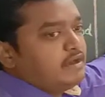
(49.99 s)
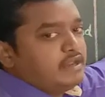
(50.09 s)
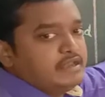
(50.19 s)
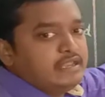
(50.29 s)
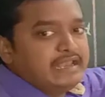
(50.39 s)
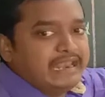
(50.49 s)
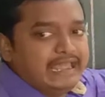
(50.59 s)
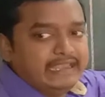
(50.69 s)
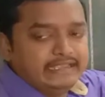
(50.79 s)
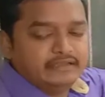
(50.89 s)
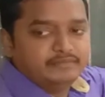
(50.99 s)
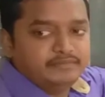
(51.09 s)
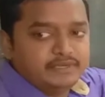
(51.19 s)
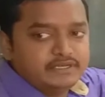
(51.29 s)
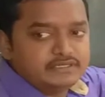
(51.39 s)
any light.
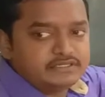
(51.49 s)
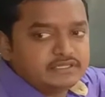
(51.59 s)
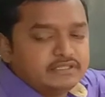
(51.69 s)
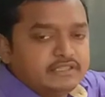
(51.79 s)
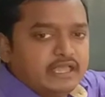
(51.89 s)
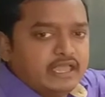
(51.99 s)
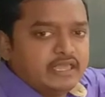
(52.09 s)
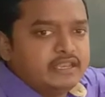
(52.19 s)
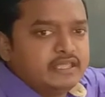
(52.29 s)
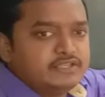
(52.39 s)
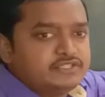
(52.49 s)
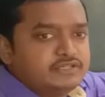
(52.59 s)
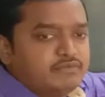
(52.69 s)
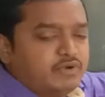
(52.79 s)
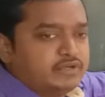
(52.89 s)
Means the energy
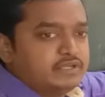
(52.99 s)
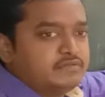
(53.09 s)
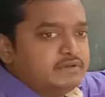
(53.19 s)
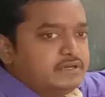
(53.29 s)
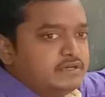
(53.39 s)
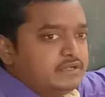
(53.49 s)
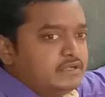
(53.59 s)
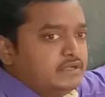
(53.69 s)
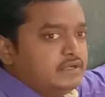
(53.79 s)
whatever